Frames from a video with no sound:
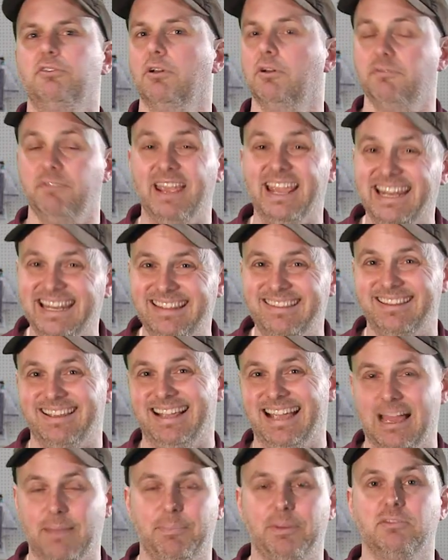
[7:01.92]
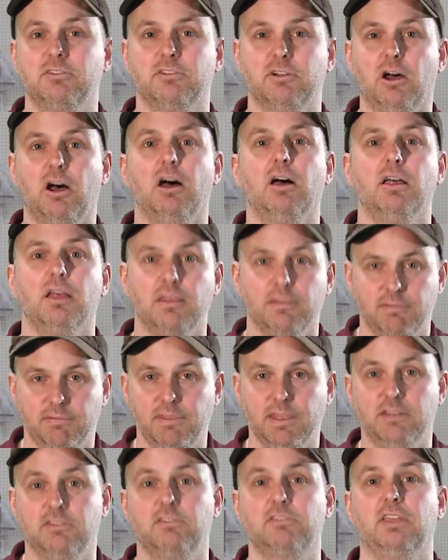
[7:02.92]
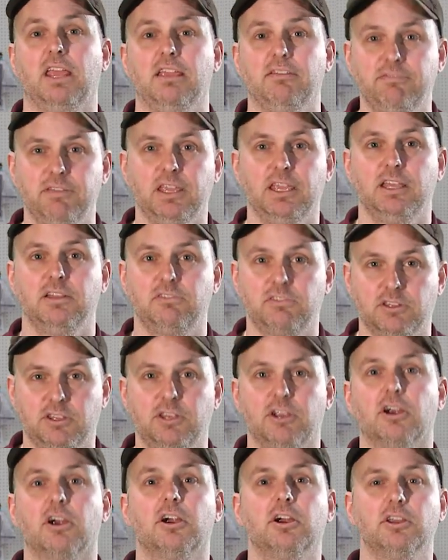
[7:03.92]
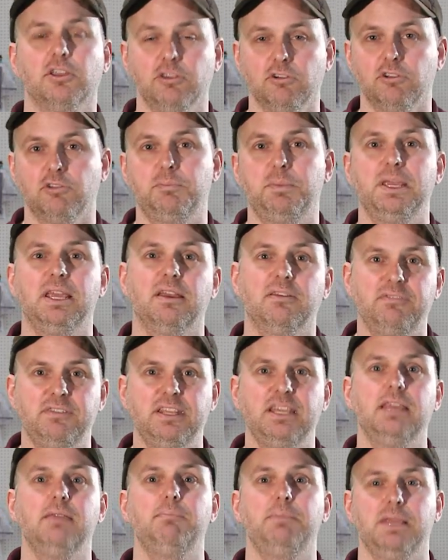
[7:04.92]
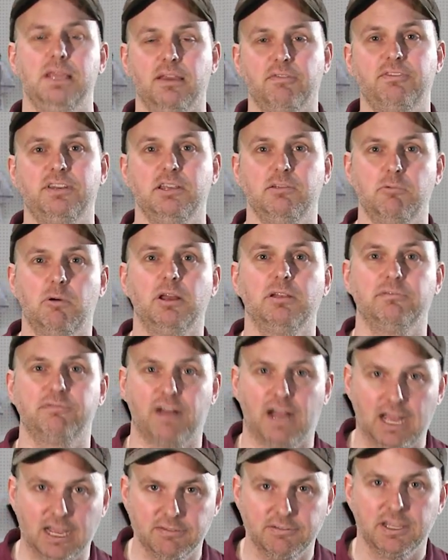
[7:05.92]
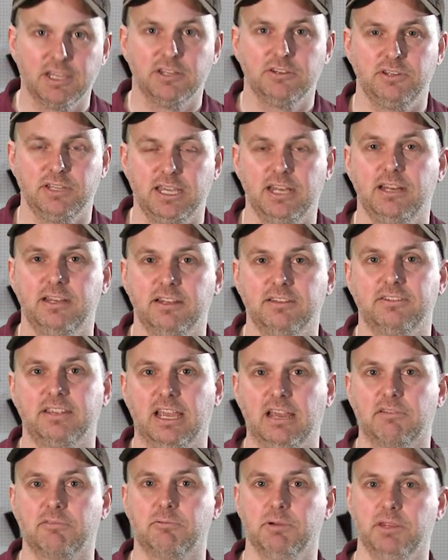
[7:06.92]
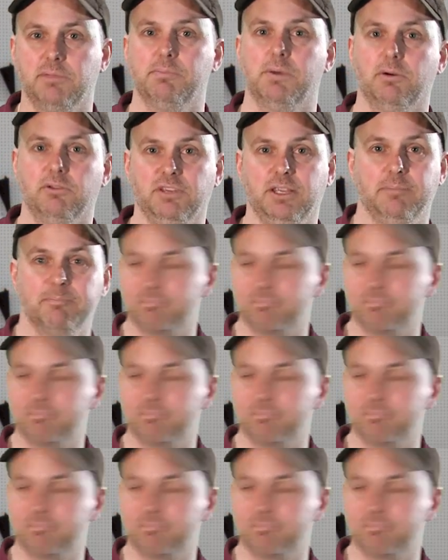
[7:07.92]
So if anything happens at all, it's safe, it's secure. Use PFT15 to get a discount with Mozy.